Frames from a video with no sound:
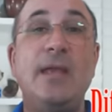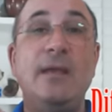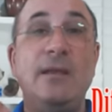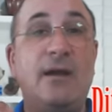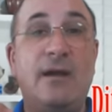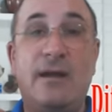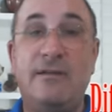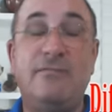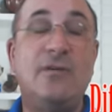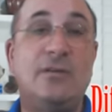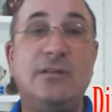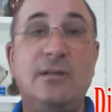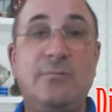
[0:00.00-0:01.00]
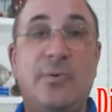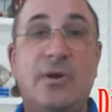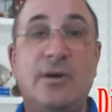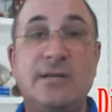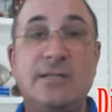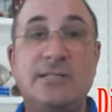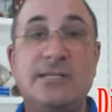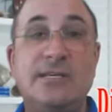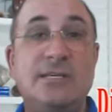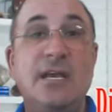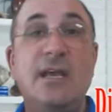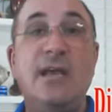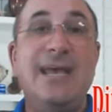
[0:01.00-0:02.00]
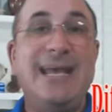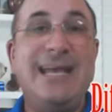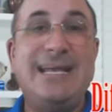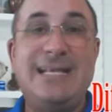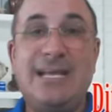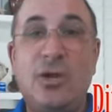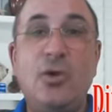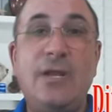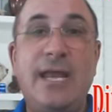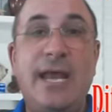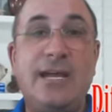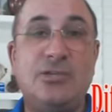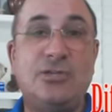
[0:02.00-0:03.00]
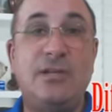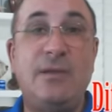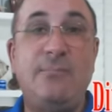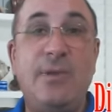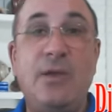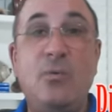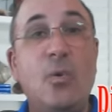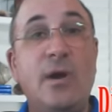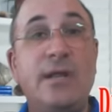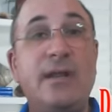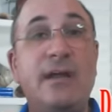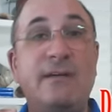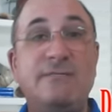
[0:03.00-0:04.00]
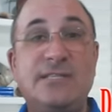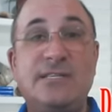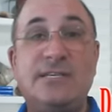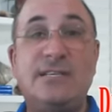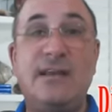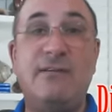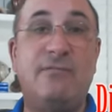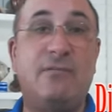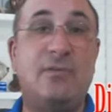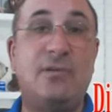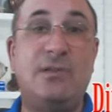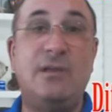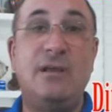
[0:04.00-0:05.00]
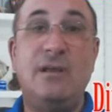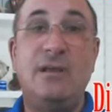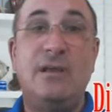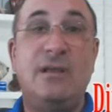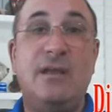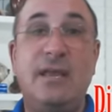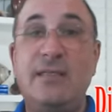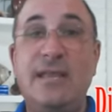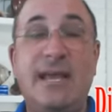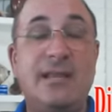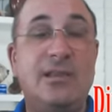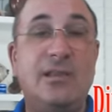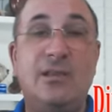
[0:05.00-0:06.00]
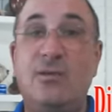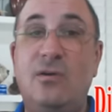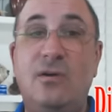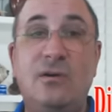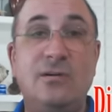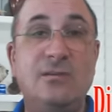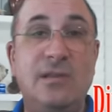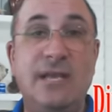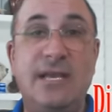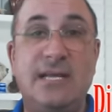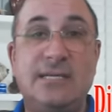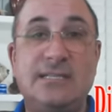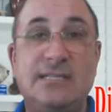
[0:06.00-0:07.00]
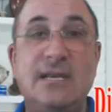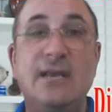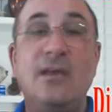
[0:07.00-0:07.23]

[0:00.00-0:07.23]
Now, I've called it Parkinson's. It could actually be one of several in that long list.